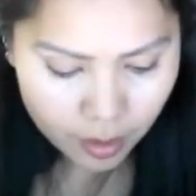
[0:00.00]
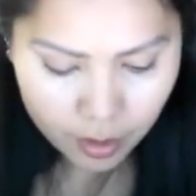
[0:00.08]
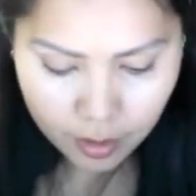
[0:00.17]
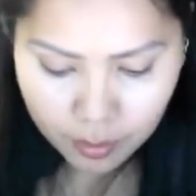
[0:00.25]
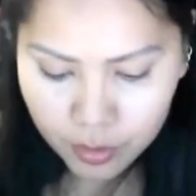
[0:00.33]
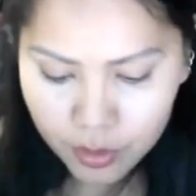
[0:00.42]

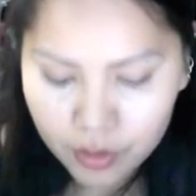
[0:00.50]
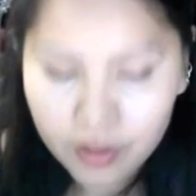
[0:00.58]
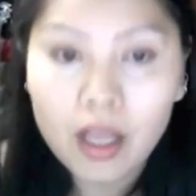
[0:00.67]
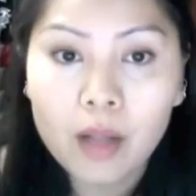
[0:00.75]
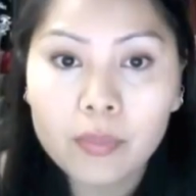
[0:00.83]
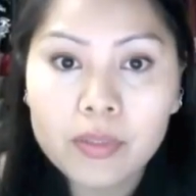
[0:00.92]
I'm sure it
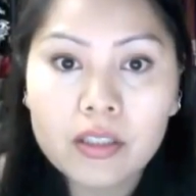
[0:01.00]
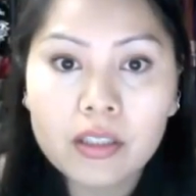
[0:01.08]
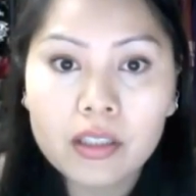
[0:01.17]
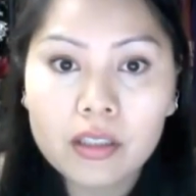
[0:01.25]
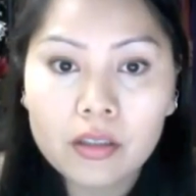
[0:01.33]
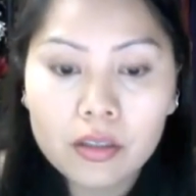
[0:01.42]
helps a
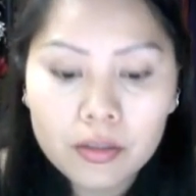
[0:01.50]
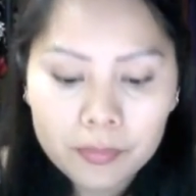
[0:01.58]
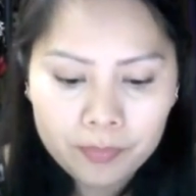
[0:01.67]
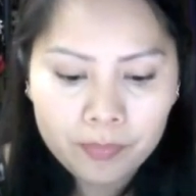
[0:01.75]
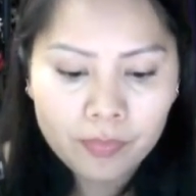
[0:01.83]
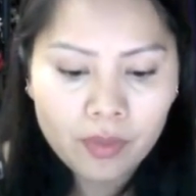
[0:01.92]
little.
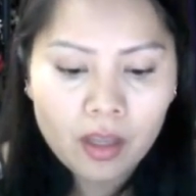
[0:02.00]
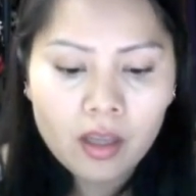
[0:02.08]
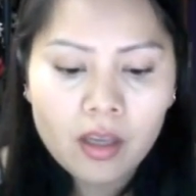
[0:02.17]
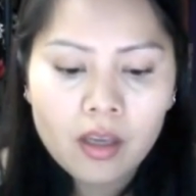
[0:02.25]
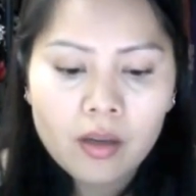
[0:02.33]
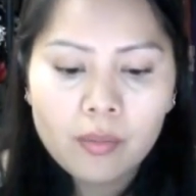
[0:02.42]

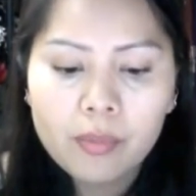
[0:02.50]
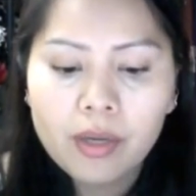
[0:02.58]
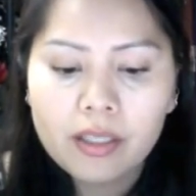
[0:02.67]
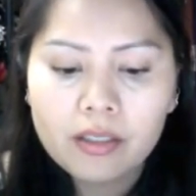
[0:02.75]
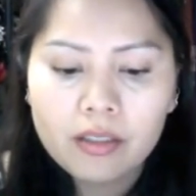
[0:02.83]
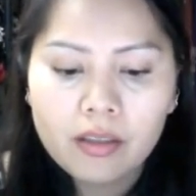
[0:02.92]
But
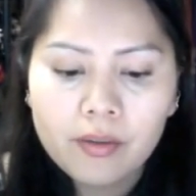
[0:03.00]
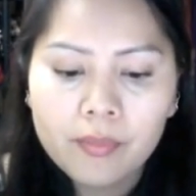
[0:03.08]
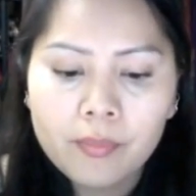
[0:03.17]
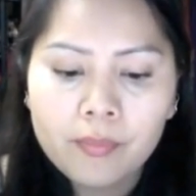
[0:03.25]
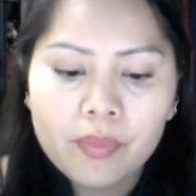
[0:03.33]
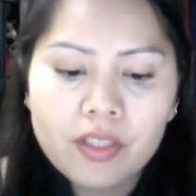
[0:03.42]

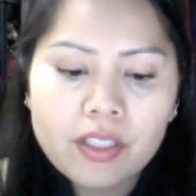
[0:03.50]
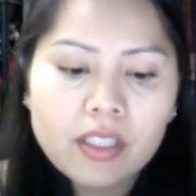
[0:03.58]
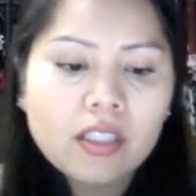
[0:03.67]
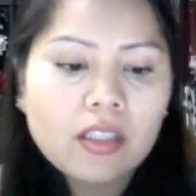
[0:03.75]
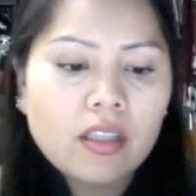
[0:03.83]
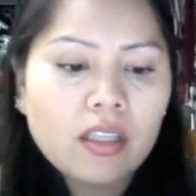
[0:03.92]
this is
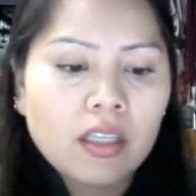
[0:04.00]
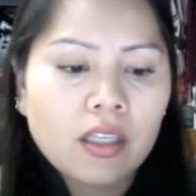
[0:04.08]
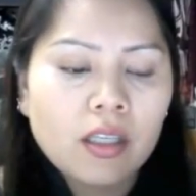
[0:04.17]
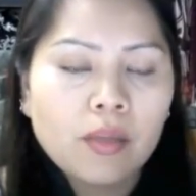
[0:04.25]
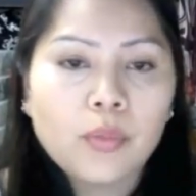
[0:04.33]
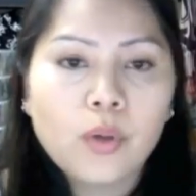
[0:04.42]
the
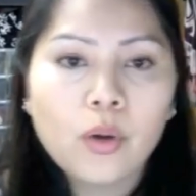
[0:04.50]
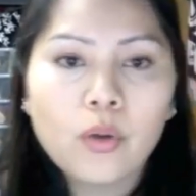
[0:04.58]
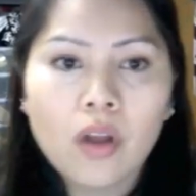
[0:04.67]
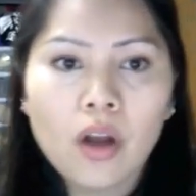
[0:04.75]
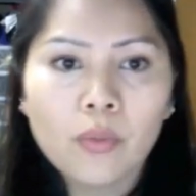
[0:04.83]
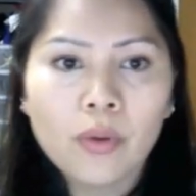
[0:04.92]

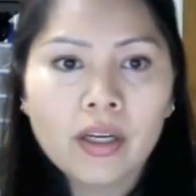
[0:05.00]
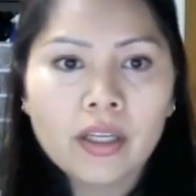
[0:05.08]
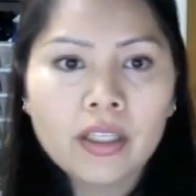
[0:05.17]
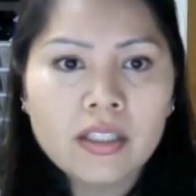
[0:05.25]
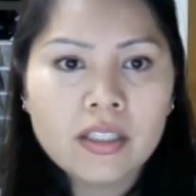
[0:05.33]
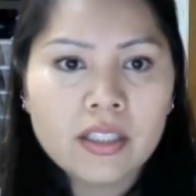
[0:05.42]
Prolongwear
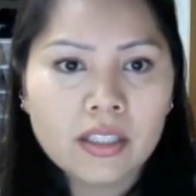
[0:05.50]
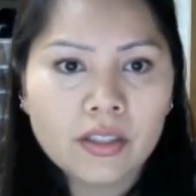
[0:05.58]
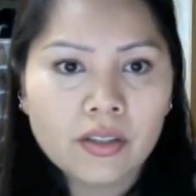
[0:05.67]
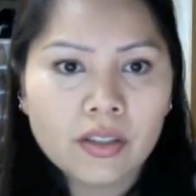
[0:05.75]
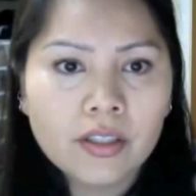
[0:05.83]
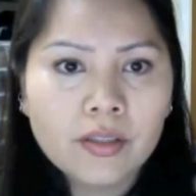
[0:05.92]

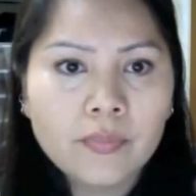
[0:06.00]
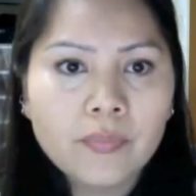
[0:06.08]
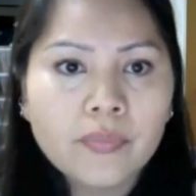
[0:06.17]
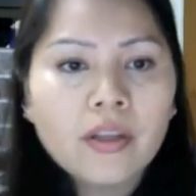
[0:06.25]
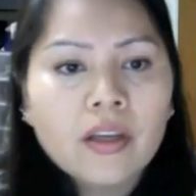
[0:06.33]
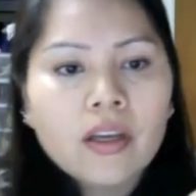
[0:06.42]
concealer,
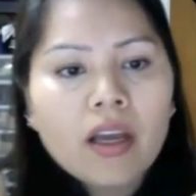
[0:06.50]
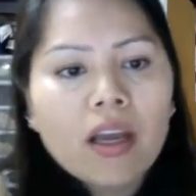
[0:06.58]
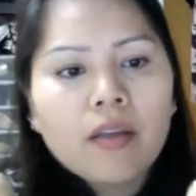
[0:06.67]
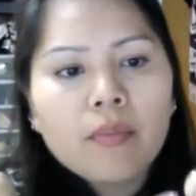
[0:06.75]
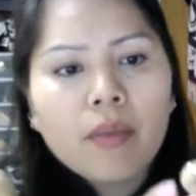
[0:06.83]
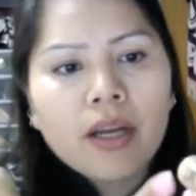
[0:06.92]

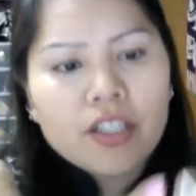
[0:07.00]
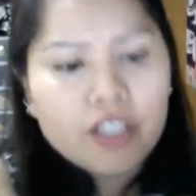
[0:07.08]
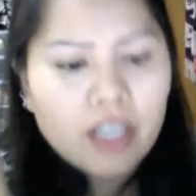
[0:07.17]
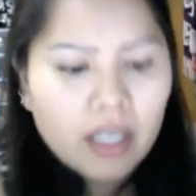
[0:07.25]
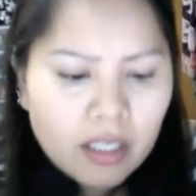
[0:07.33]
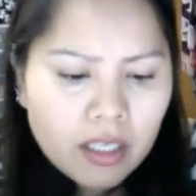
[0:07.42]
and my
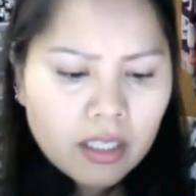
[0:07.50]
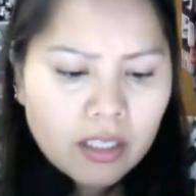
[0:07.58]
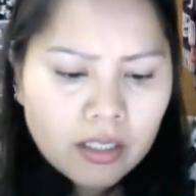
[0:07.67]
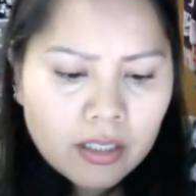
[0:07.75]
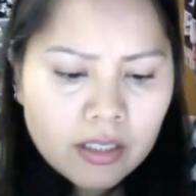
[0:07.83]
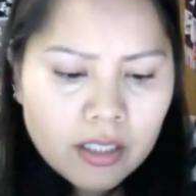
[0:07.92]
shade
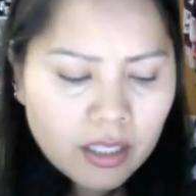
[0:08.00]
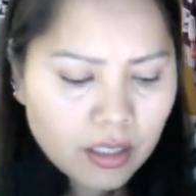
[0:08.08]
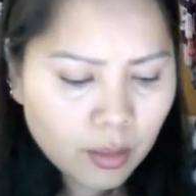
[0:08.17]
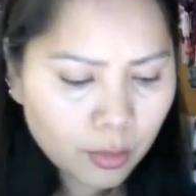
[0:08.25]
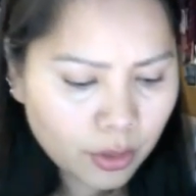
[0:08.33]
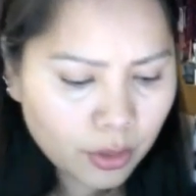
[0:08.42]
is
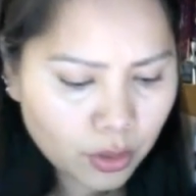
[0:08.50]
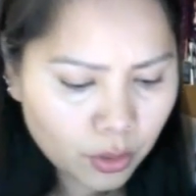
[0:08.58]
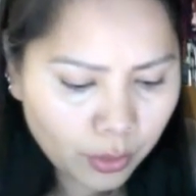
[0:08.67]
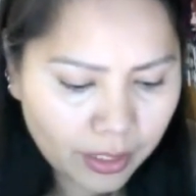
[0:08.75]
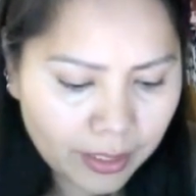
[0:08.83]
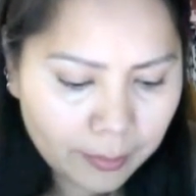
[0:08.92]

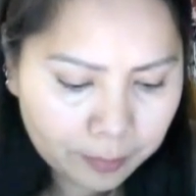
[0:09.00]
NW20,